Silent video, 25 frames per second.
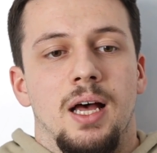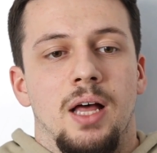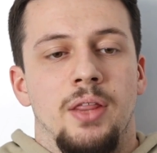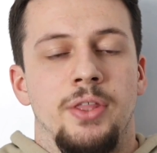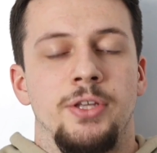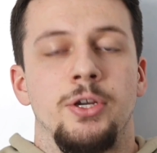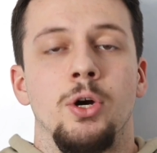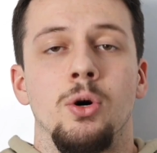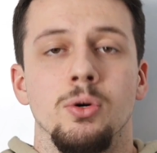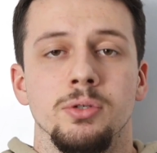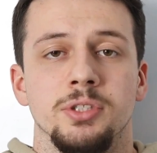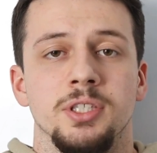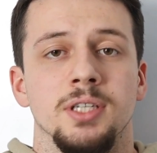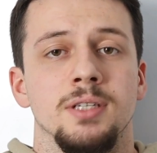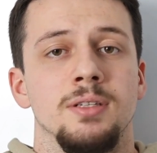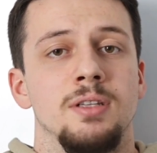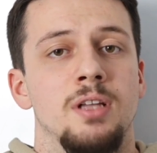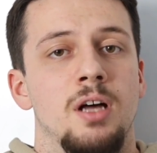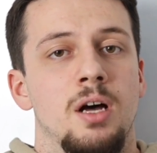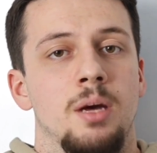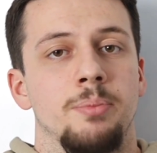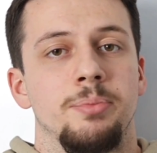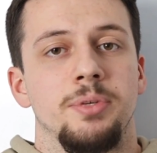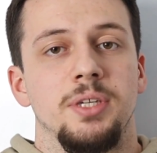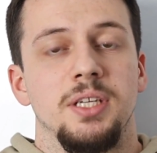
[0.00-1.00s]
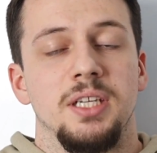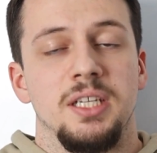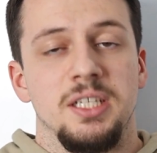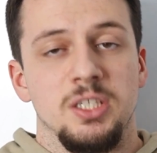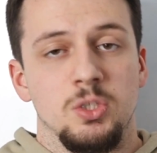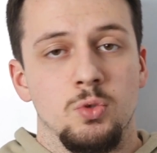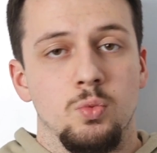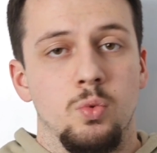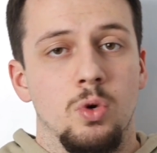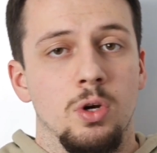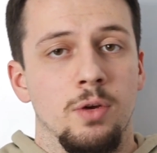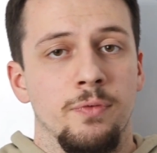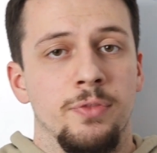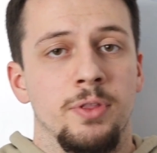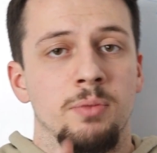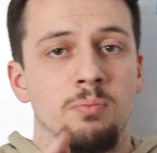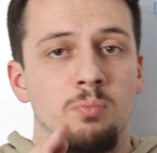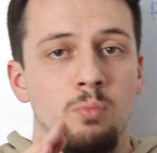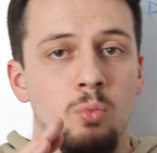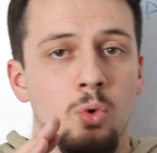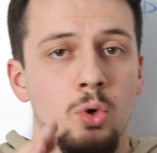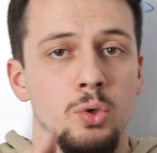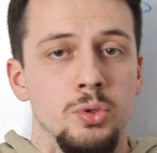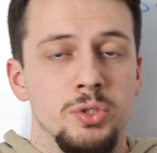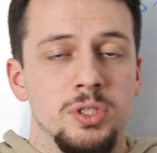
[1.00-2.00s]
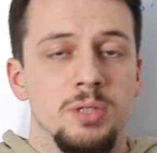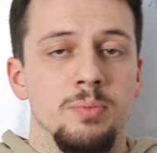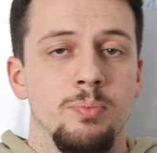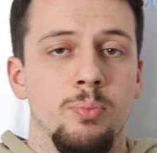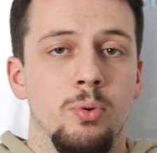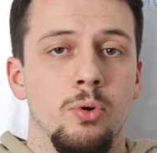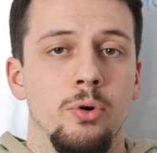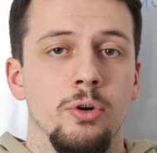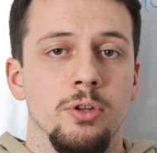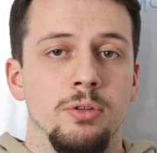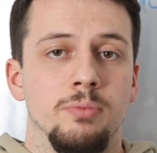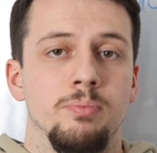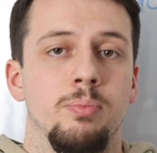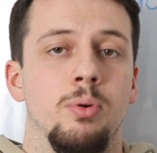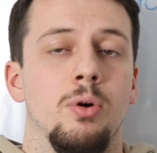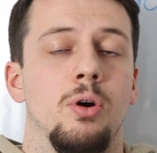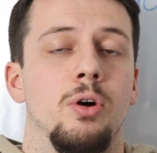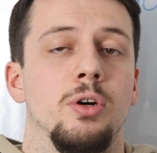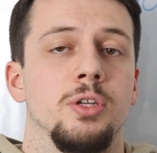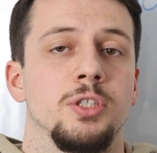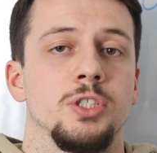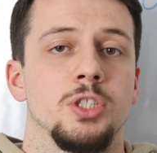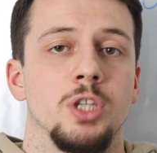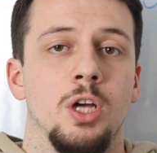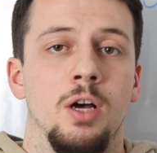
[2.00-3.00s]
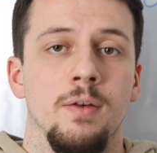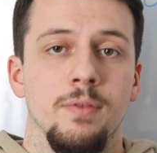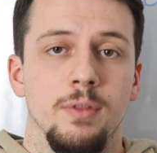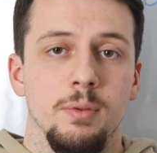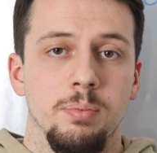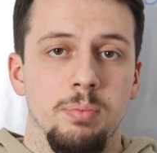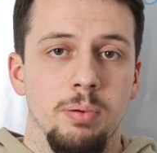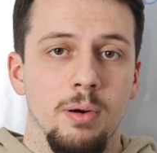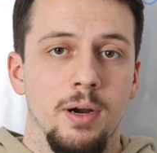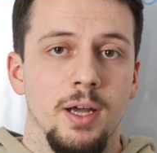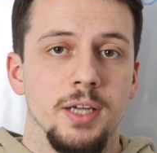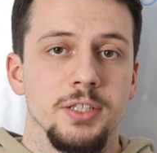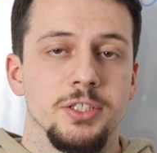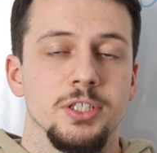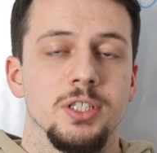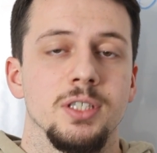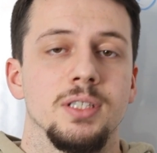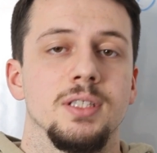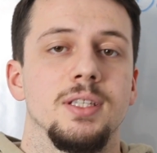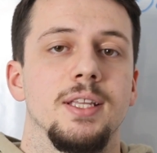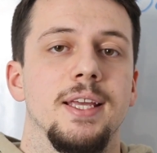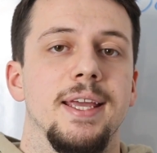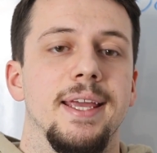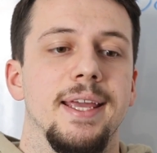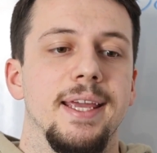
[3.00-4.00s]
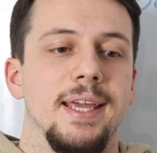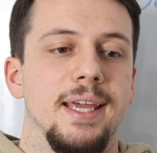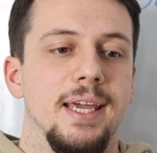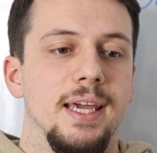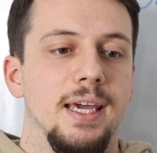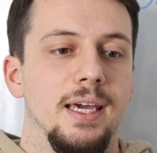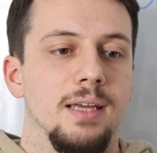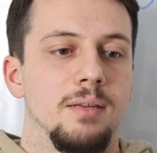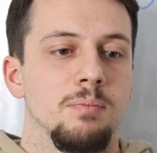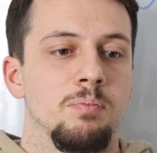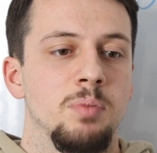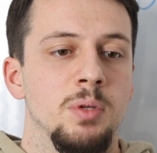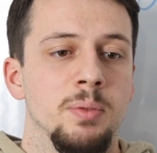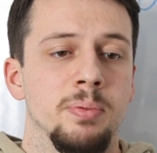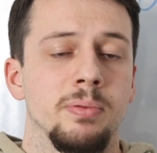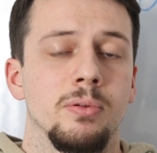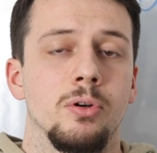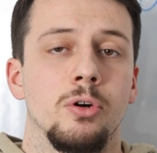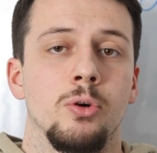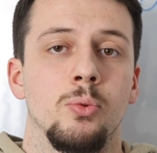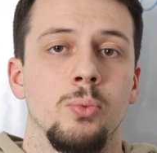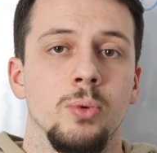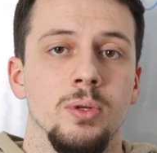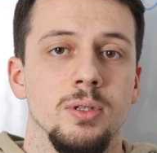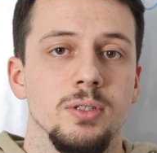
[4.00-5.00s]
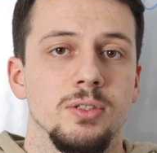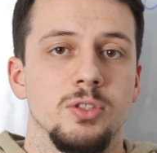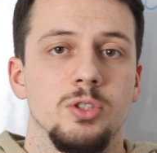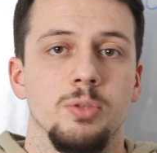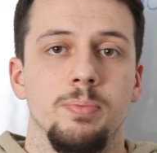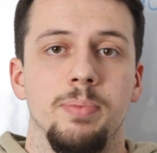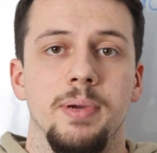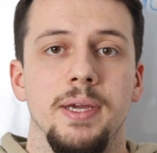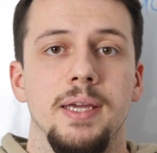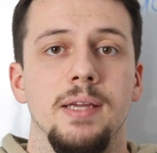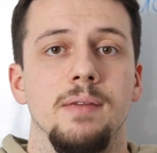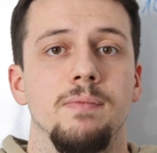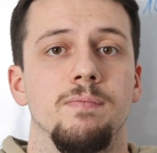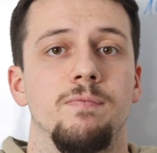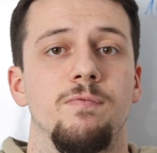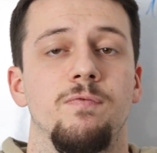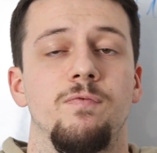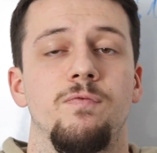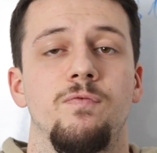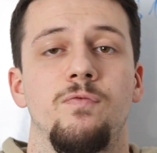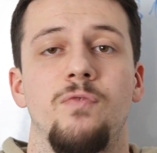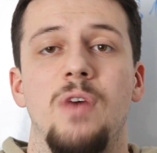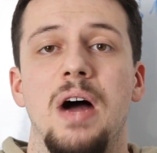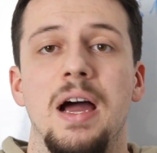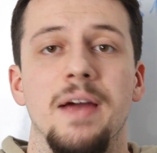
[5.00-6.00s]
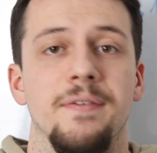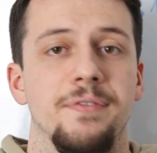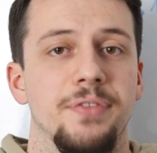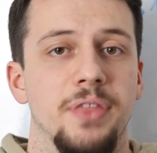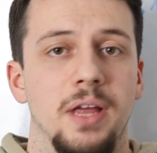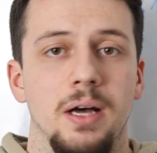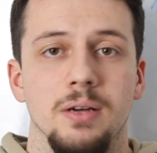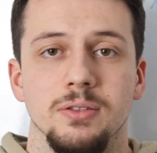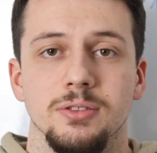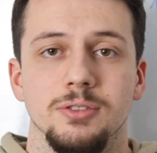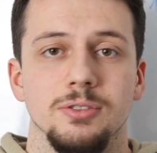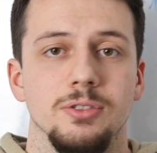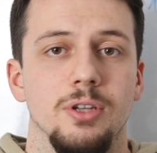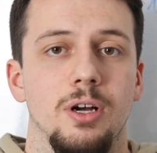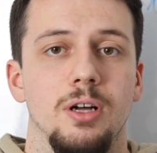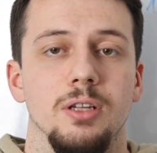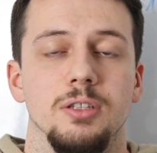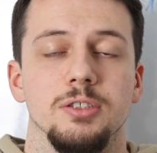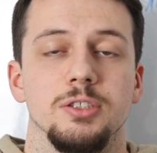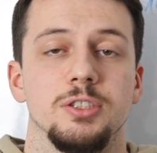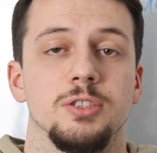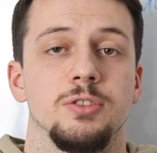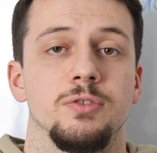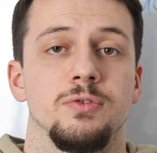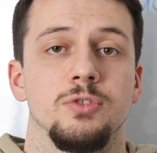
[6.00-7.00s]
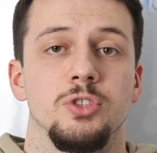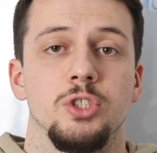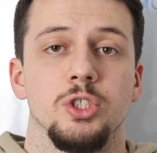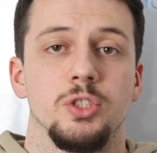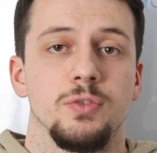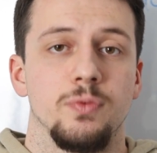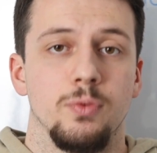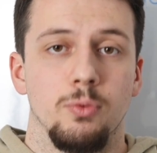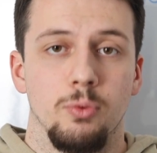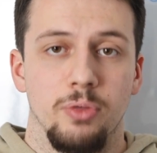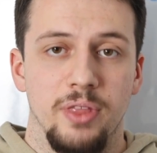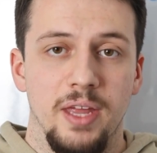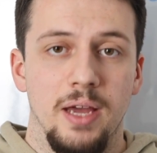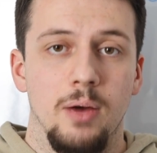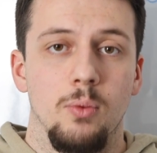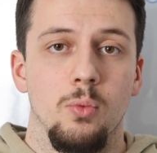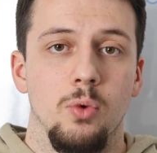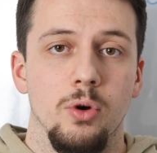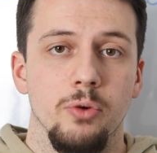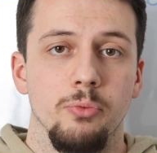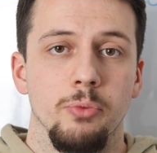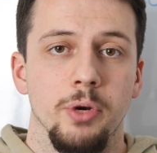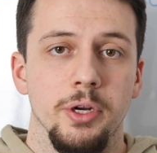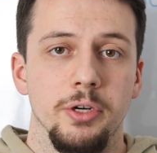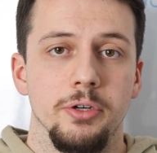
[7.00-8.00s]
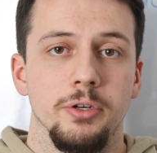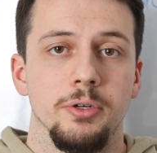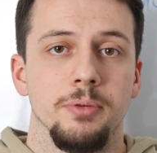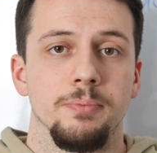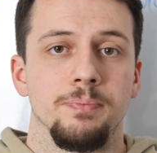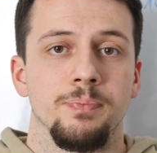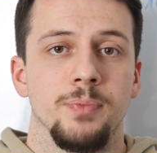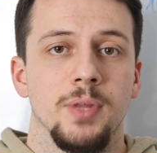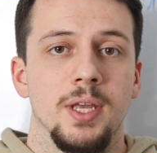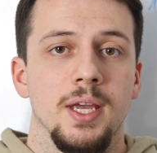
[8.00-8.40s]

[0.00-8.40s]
The hotel lobby is one of the most important parts of the project, and people are willing to pay $5,000 just for that one render.